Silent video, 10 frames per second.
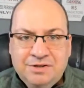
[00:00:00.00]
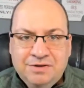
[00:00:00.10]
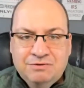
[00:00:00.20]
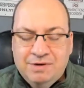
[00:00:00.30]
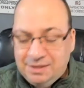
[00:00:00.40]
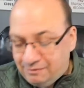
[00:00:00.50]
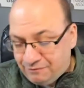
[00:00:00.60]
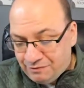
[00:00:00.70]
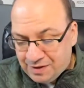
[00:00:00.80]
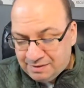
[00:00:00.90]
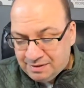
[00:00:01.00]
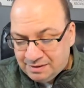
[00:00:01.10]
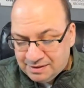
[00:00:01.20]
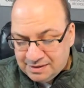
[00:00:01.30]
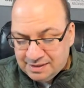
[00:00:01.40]
in this race if you think that
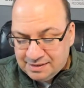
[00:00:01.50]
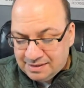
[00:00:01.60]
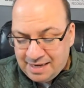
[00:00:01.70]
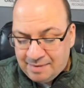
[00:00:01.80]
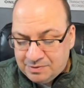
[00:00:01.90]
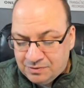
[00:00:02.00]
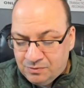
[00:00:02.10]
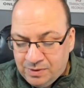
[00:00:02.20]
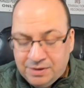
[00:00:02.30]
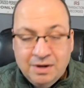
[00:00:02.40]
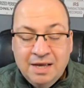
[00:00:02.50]
the six is an absolute winner.